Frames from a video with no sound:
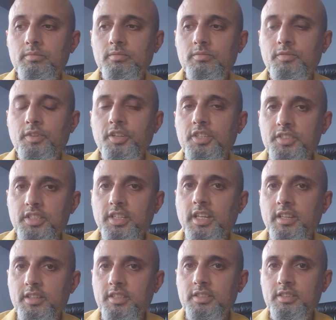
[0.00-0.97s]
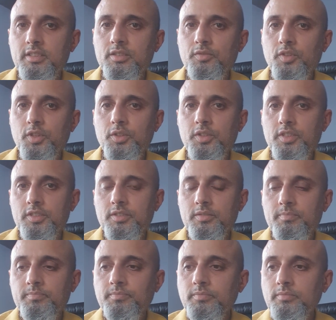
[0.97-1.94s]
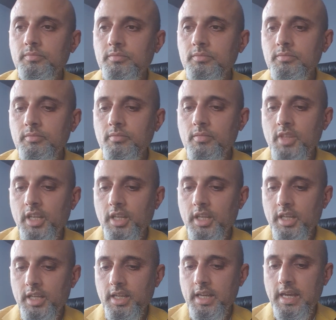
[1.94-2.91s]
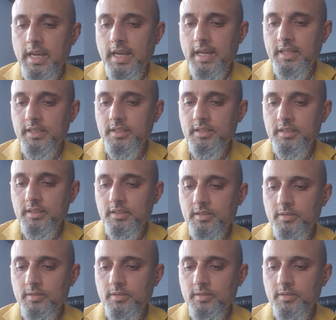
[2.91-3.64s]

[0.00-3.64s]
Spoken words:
Very easy to get things into focus. And